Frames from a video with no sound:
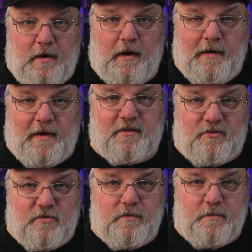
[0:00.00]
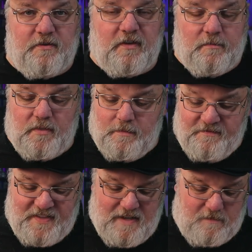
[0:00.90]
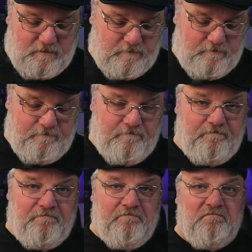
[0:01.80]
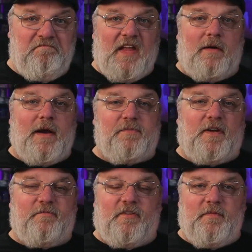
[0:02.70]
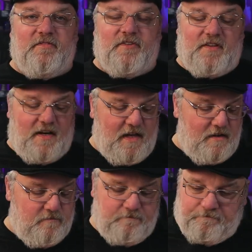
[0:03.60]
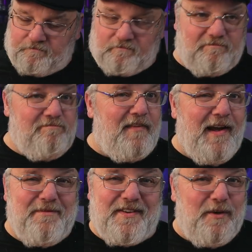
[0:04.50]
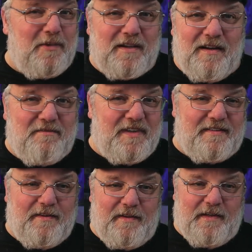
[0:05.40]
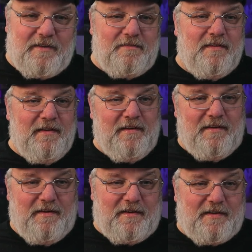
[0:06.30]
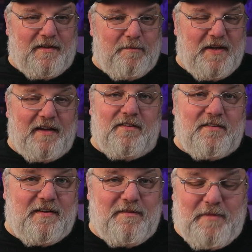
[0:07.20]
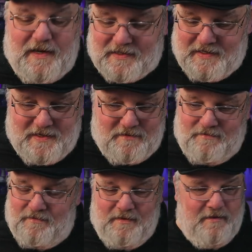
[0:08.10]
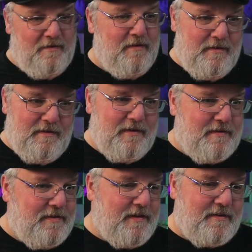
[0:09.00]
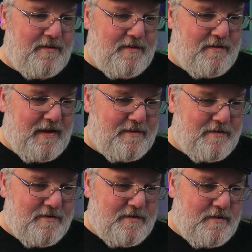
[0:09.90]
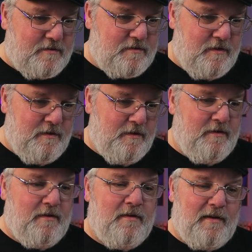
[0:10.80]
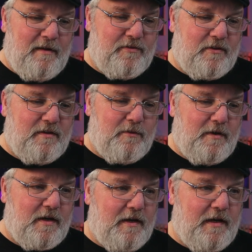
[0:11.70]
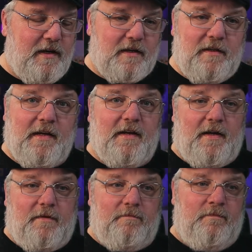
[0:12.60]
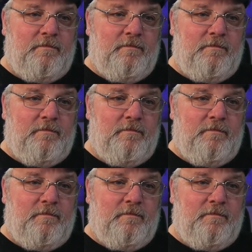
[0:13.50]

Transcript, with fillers: And that's a true sub-ohm vape. That wraps it up for me for today. I'm still working on my studio. You can tell the panel's sitting back there. This thing's the disaster zone. I'm slowly working to get it cleaned up.